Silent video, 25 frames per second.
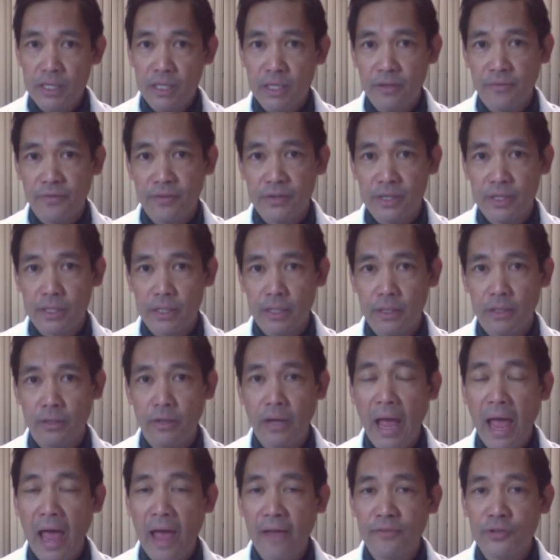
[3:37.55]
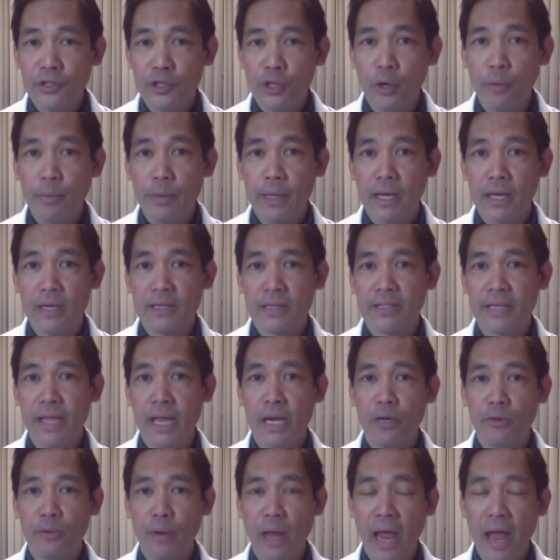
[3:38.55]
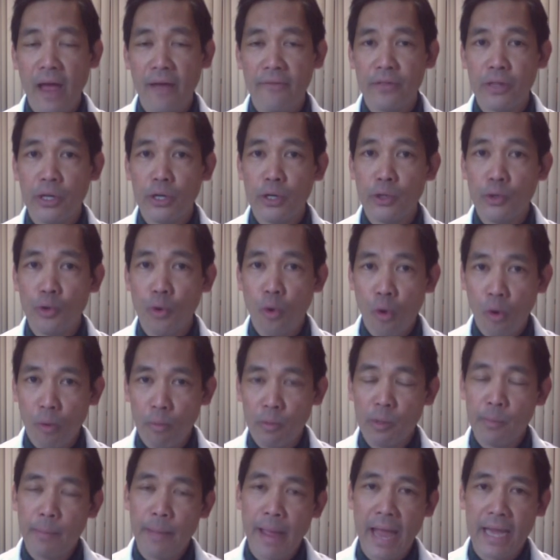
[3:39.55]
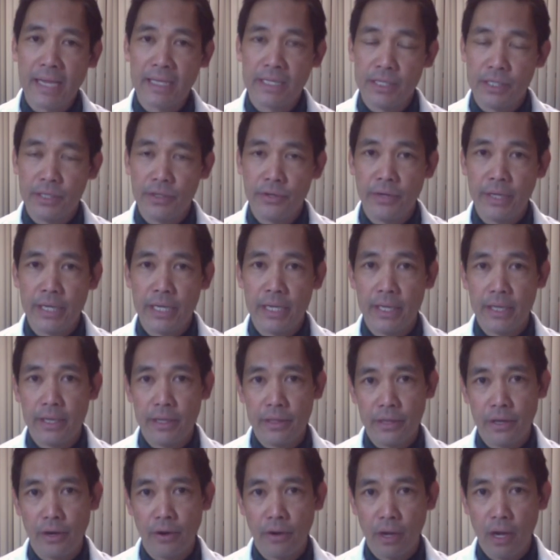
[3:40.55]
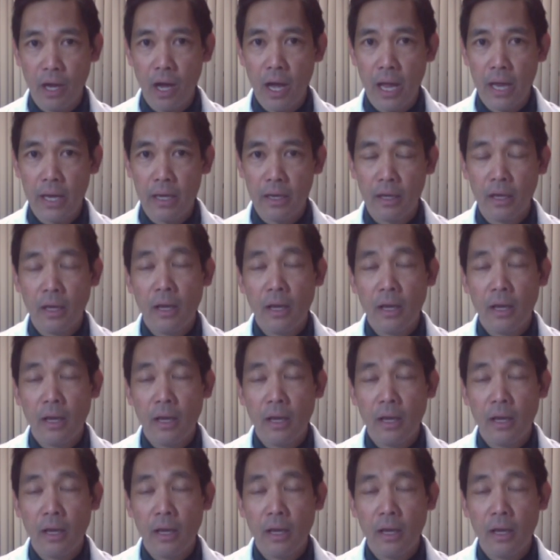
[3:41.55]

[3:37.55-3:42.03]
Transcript: difficile have so because they don't have the normal bacteria in their gut,